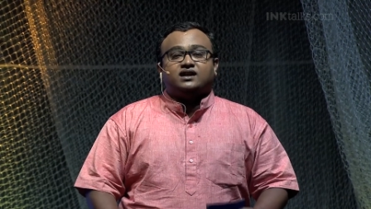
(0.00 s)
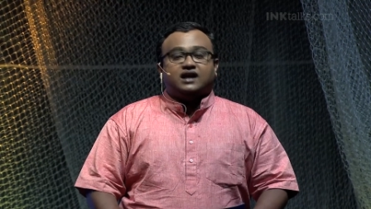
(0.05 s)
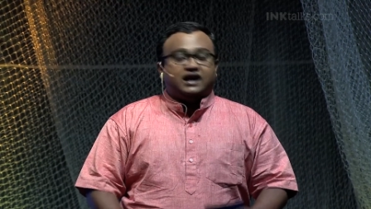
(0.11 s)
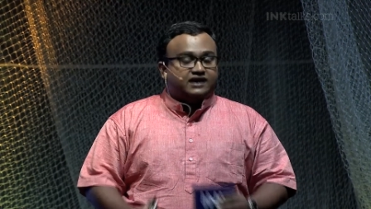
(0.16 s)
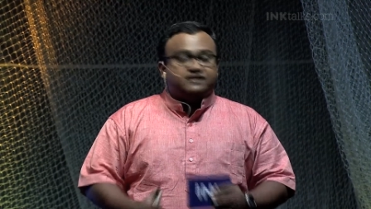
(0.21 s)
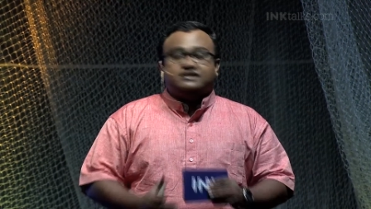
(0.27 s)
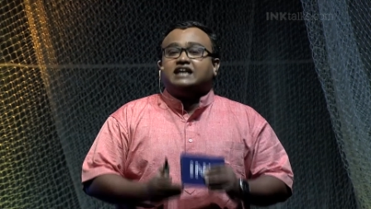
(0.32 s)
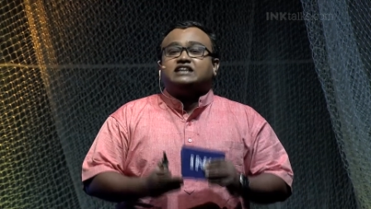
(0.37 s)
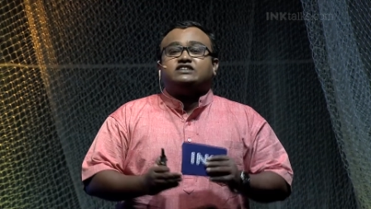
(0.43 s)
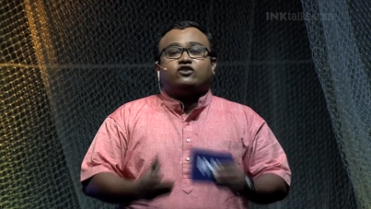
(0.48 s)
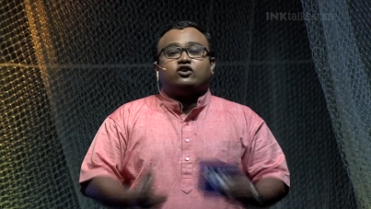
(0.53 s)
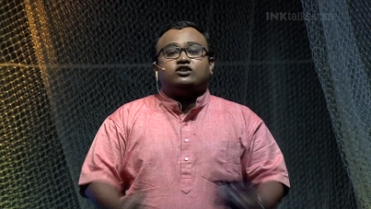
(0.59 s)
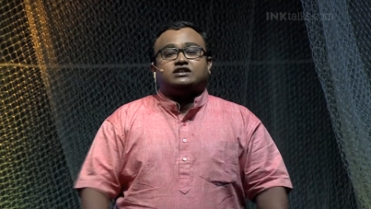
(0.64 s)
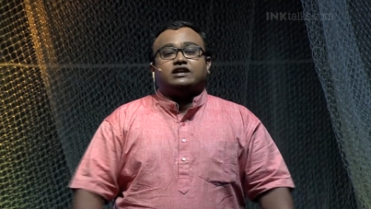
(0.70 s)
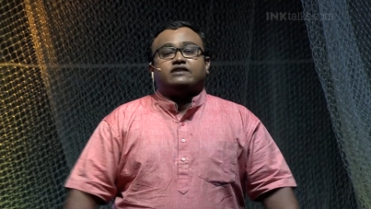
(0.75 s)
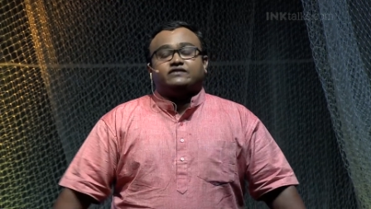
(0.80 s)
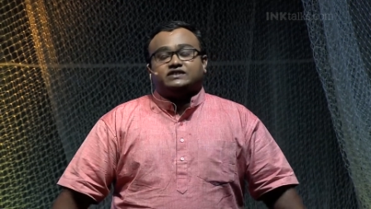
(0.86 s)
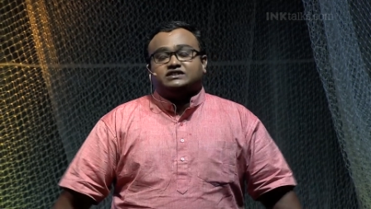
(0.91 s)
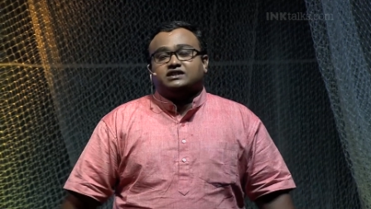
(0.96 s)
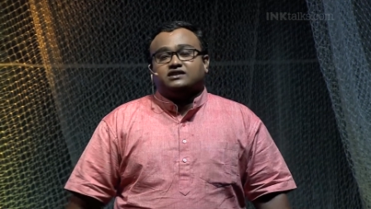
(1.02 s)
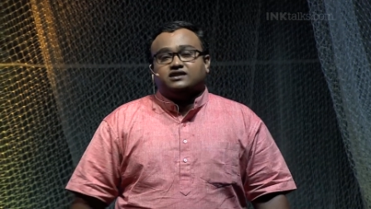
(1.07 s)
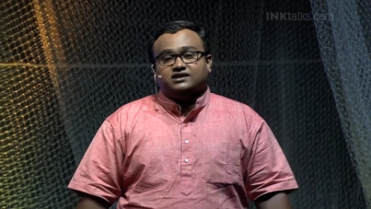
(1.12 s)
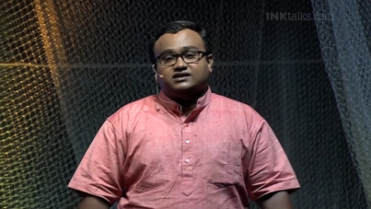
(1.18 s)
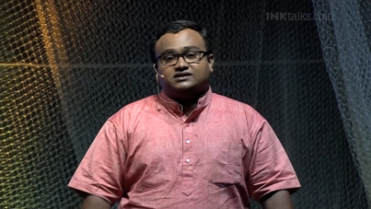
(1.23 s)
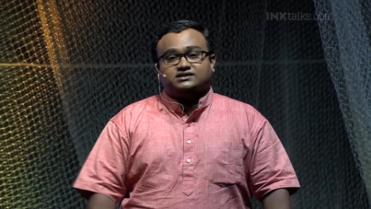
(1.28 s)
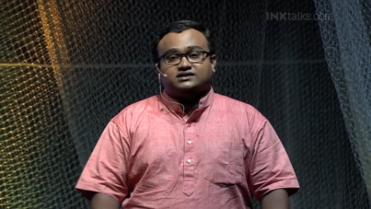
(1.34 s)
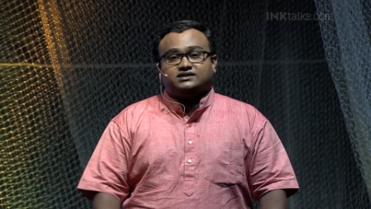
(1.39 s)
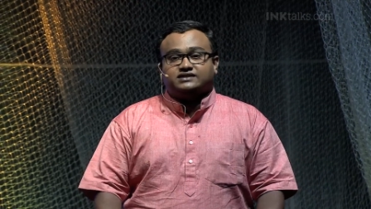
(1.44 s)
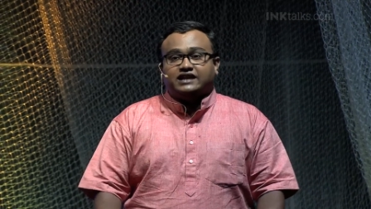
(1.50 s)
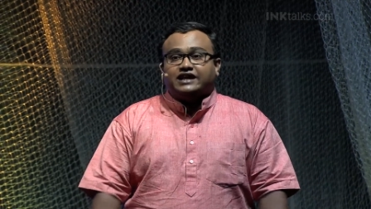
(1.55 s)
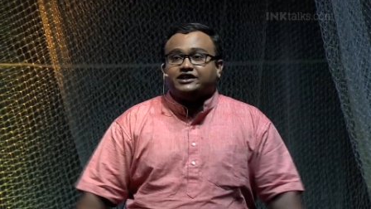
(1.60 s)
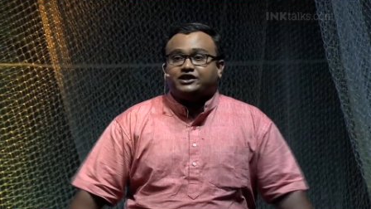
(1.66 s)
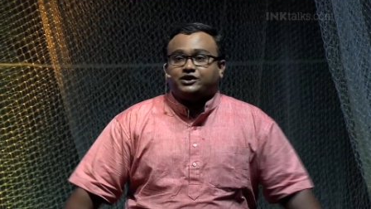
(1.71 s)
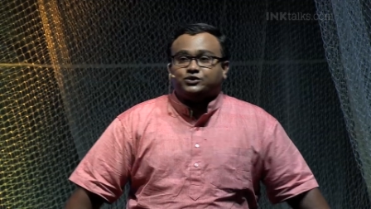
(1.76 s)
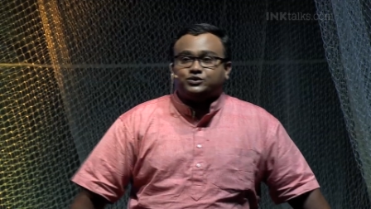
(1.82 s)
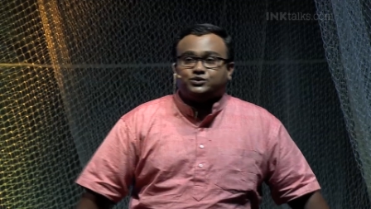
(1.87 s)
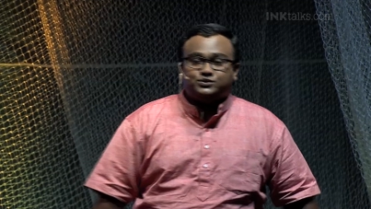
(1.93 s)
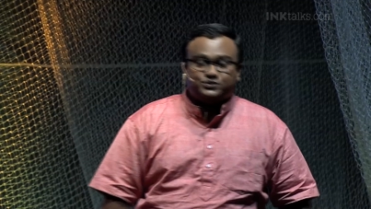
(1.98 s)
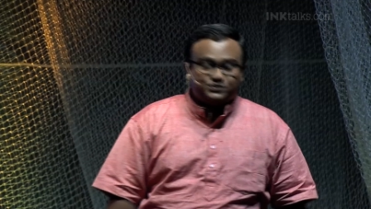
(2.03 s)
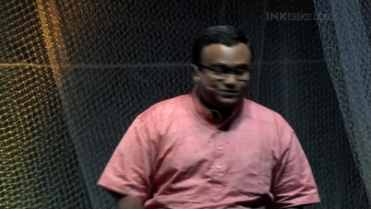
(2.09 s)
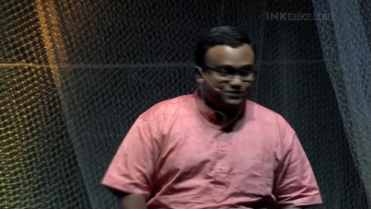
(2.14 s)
And that's what our vision is. Thank you.